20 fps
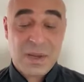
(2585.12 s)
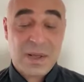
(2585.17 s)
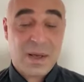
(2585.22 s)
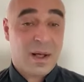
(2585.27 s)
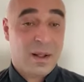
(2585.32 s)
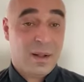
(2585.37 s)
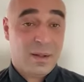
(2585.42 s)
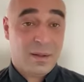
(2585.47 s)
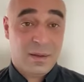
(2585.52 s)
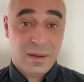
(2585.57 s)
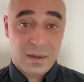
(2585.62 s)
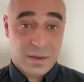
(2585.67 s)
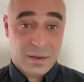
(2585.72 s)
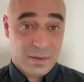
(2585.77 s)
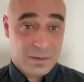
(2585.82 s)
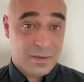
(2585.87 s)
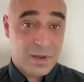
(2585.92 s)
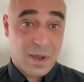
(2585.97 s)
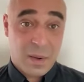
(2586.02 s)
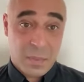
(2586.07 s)

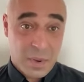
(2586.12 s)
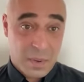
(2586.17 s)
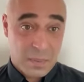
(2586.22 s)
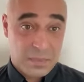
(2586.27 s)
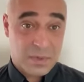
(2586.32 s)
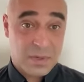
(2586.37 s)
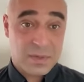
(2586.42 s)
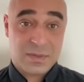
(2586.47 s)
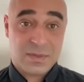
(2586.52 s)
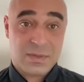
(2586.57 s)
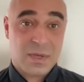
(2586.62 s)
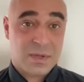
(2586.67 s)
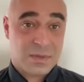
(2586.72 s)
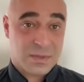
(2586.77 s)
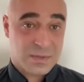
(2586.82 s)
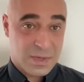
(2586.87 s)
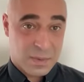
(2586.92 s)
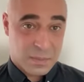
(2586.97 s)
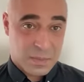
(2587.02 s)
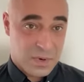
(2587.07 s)
I'll type up this
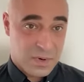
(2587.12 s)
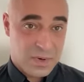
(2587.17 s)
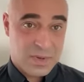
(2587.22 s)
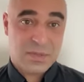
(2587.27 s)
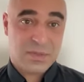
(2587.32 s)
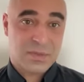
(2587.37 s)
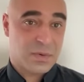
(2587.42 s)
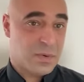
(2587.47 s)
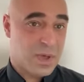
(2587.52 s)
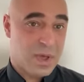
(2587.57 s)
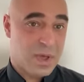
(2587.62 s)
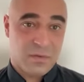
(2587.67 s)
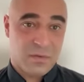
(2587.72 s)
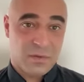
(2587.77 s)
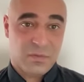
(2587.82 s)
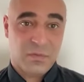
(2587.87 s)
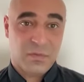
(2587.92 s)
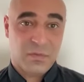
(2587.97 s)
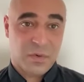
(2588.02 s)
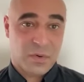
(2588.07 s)
summary so you have
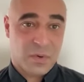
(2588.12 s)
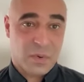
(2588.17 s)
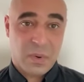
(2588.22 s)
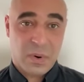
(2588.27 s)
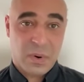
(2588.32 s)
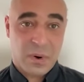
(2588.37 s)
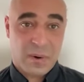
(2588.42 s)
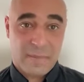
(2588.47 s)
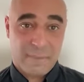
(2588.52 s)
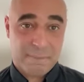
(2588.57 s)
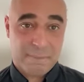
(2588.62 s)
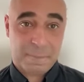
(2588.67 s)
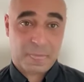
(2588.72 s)
it for your